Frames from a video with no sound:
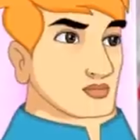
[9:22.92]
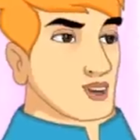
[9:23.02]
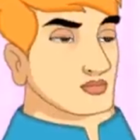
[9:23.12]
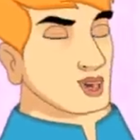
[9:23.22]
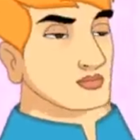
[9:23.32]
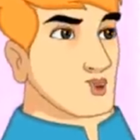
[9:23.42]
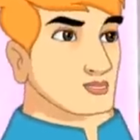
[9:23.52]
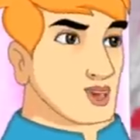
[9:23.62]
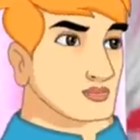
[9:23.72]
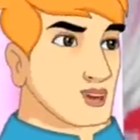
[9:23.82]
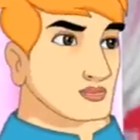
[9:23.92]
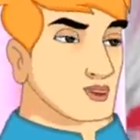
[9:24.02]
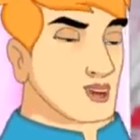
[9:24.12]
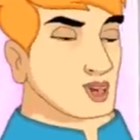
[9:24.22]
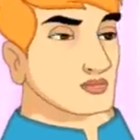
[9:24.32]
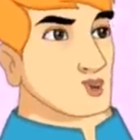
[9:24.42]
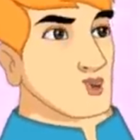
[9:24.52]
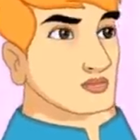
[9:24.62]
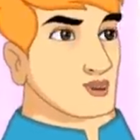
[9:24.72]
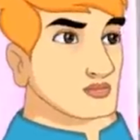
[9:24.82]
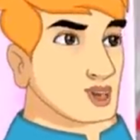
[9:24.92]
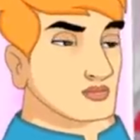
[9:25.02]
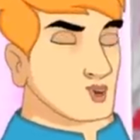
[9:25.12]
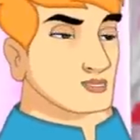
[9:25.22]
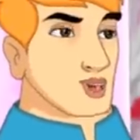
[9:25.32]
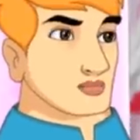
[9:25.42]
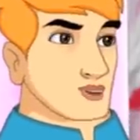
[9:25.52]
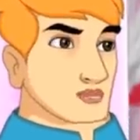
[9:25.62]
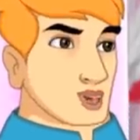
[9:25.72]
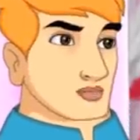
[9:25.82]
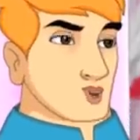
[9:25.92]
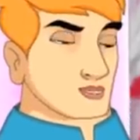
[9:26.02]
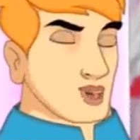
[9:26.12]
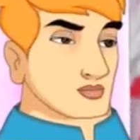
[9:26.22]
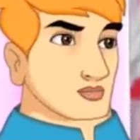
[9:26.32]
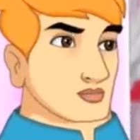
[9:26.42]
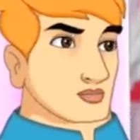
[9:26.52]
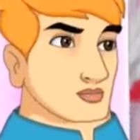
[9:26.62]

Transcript: Haven't you lived in any other parts of our beautiful world?